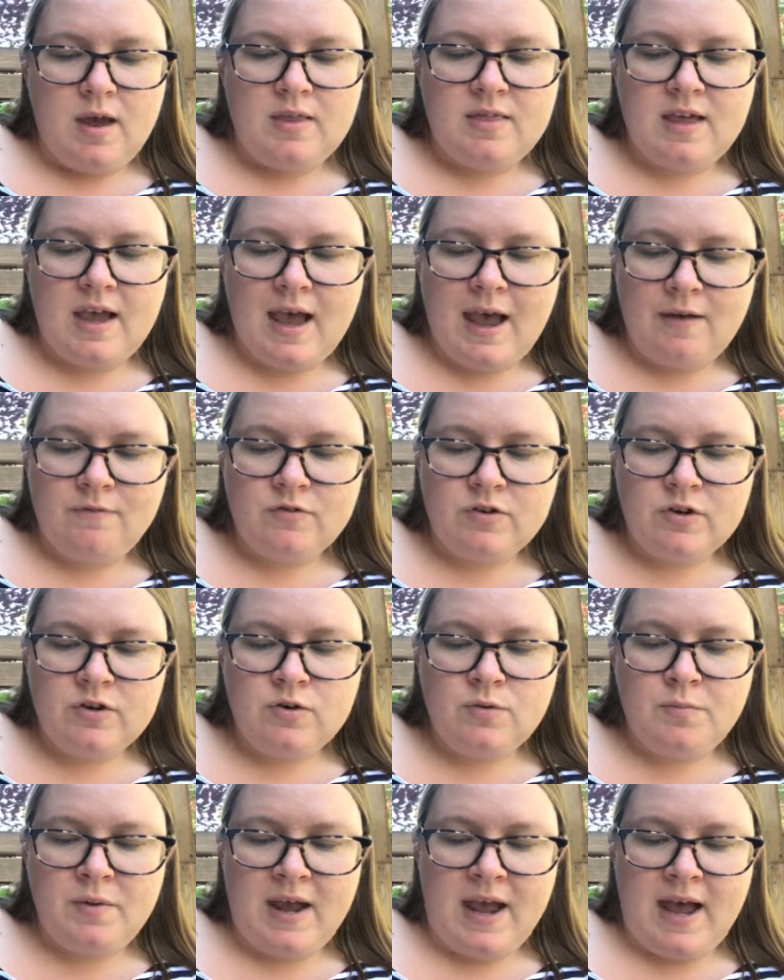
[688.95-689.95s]
The
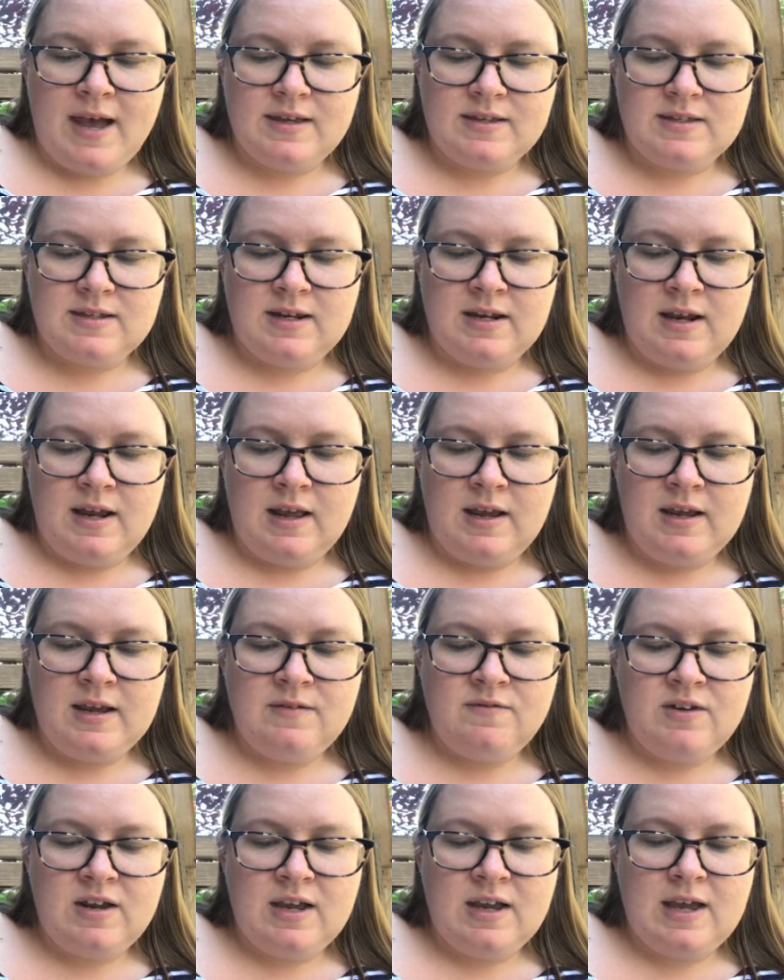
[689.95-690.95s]
afternoon passed and
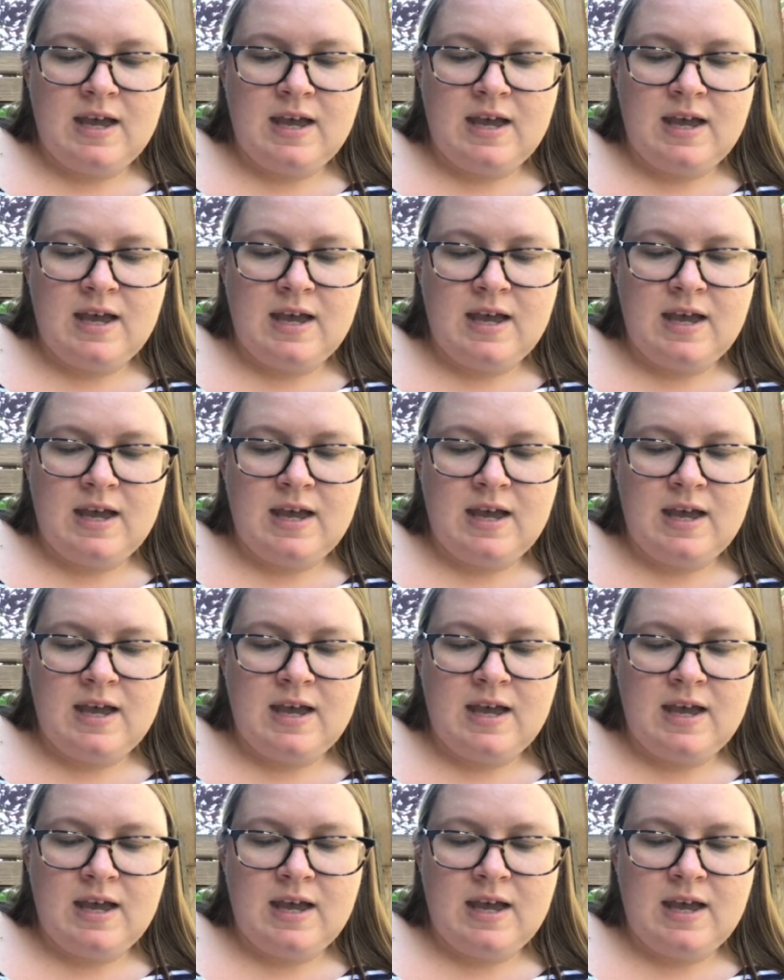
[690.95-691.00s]
evening